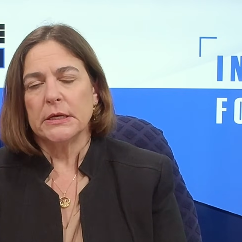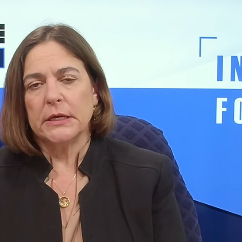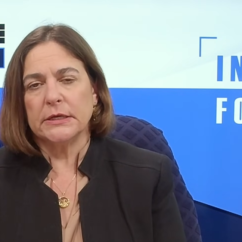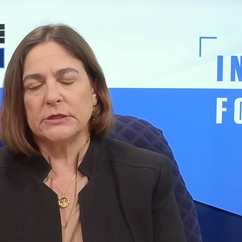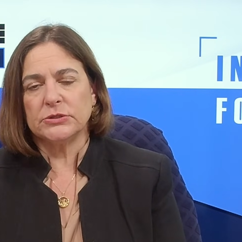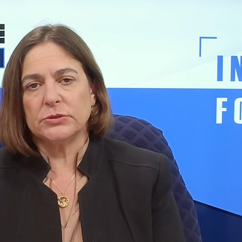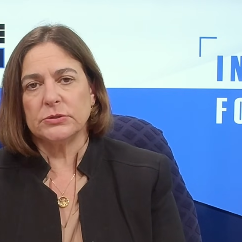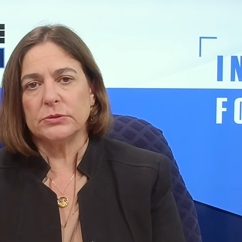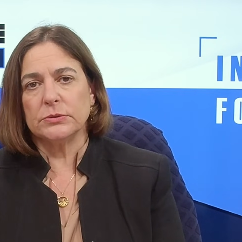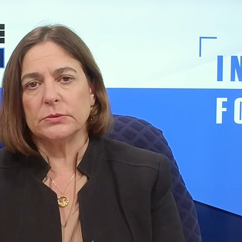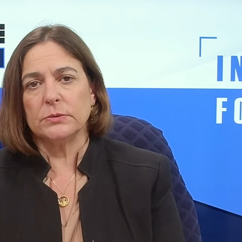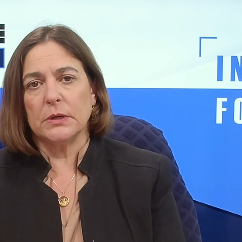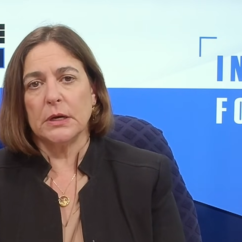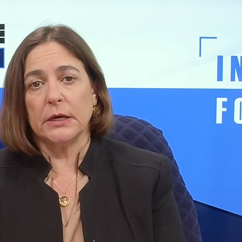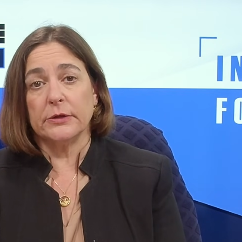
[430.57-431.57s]

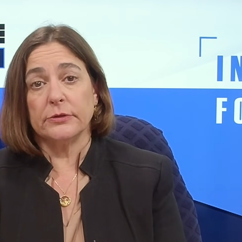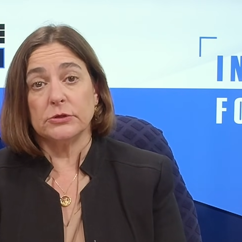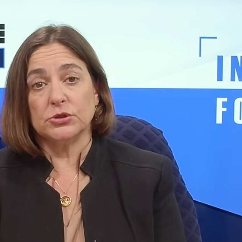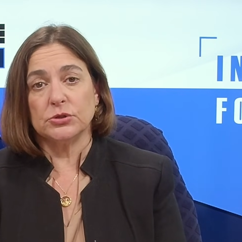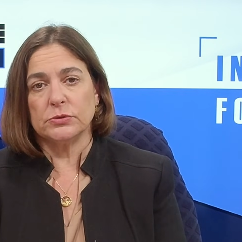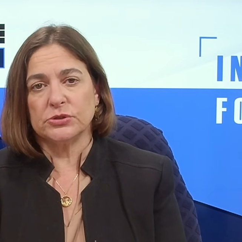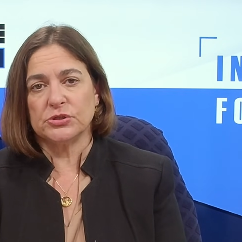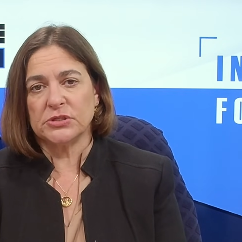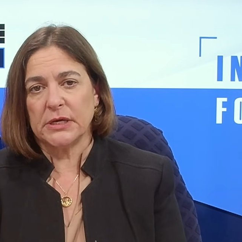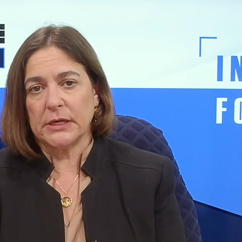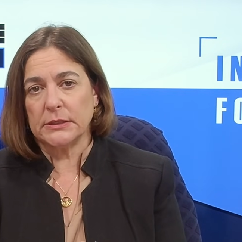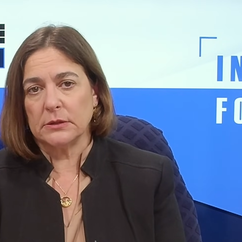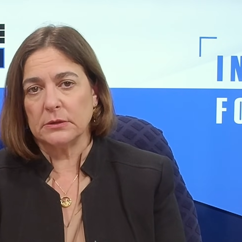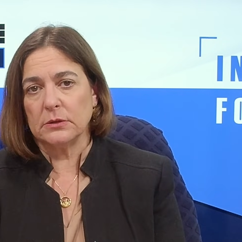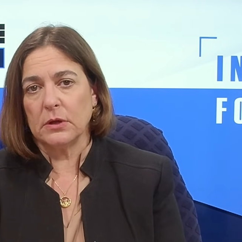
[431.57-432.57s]
into the Jewish
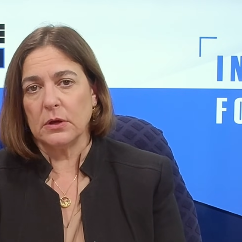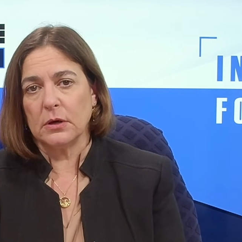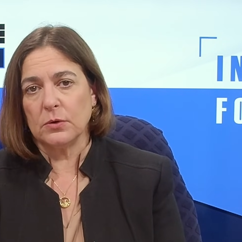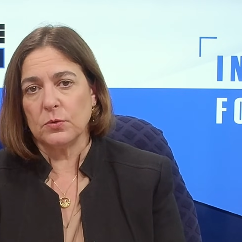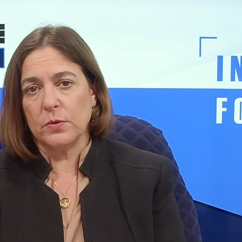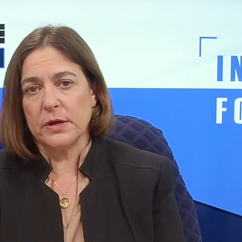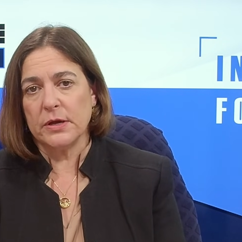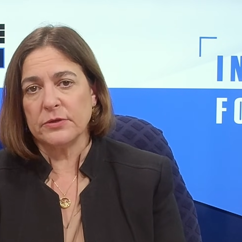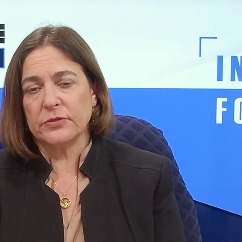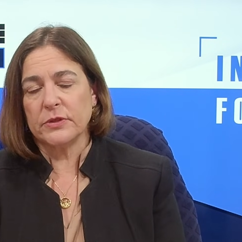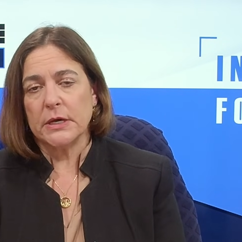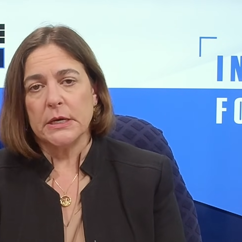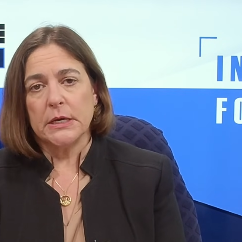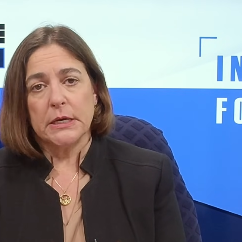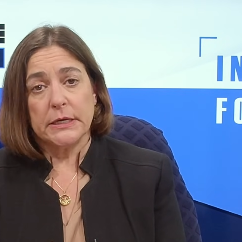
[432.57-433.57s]
state along with
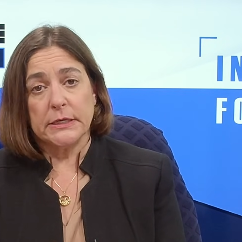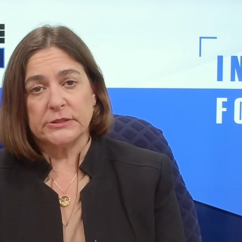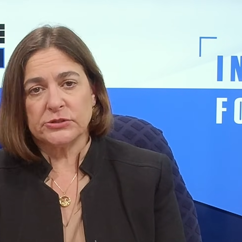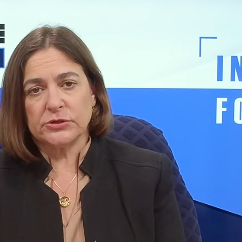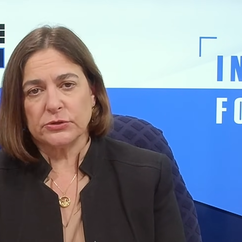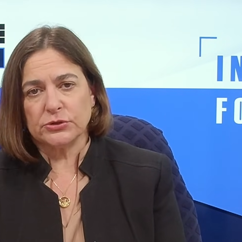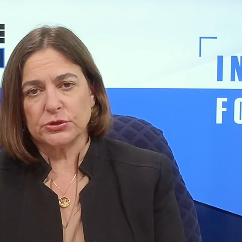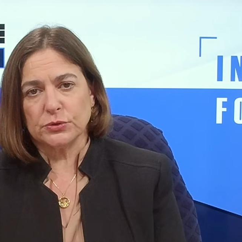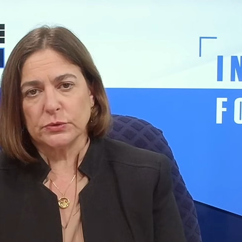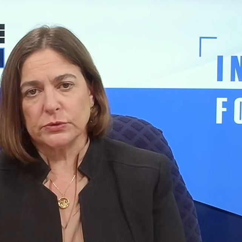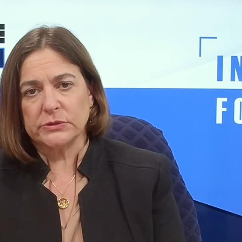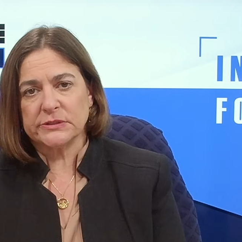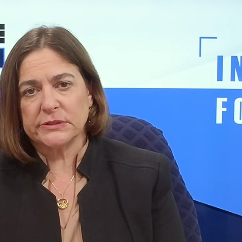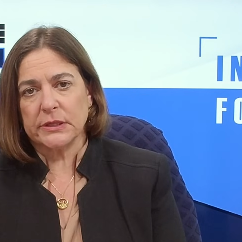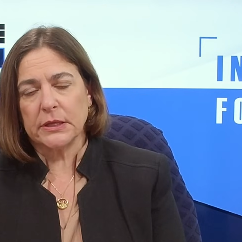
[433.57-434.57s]
eastern
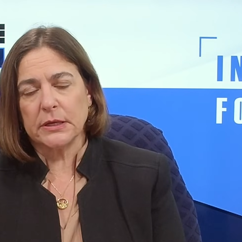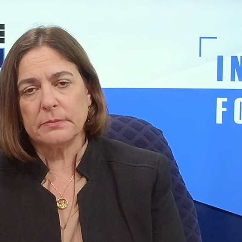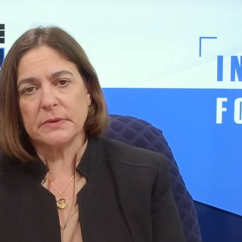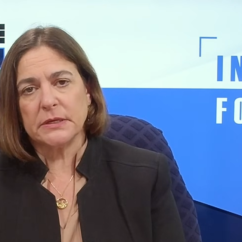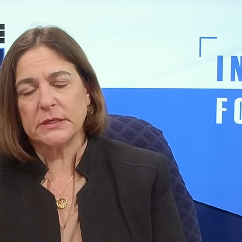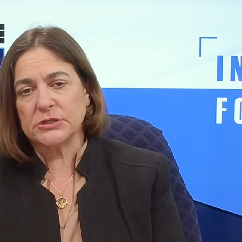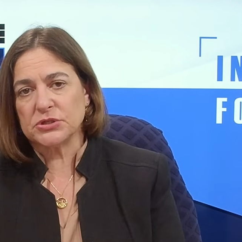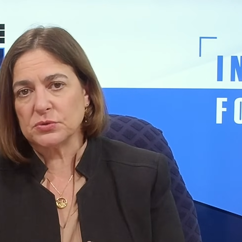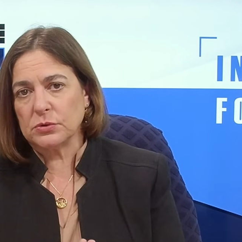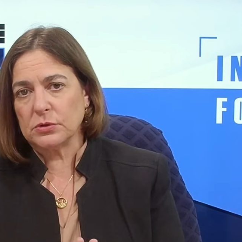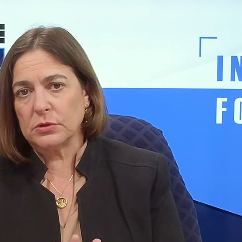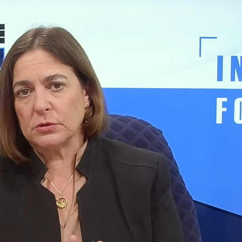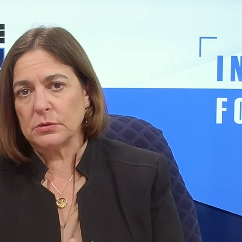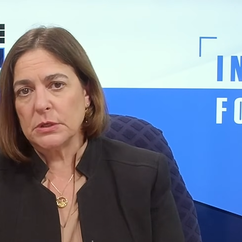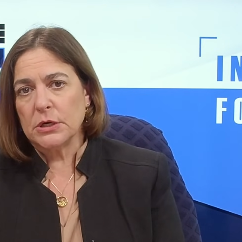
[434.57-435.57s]
Jerusalem, and
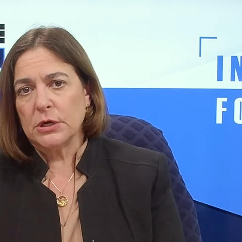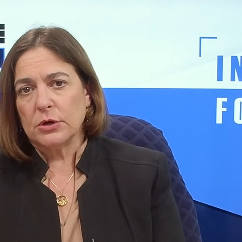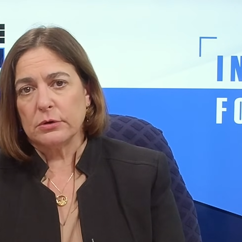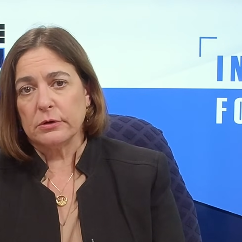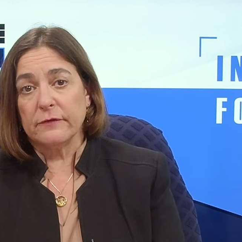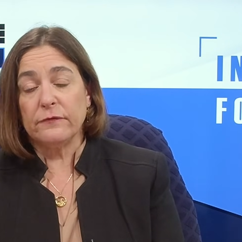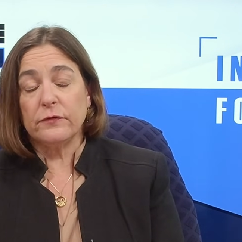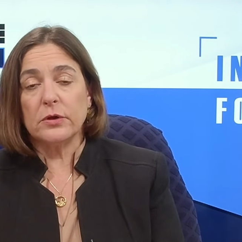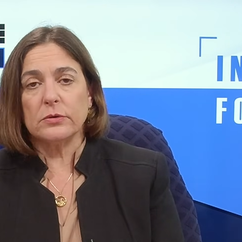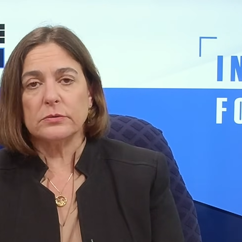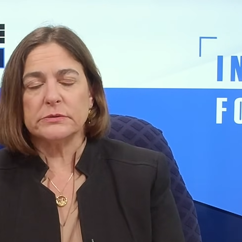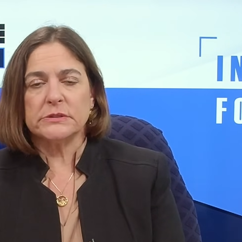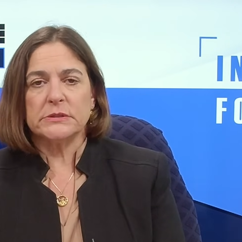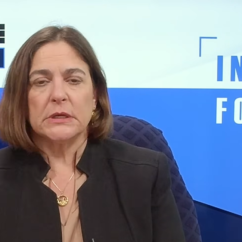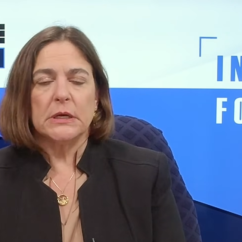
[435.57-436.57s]
Israel
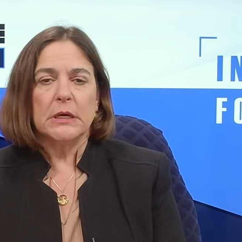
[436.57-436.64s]
refused.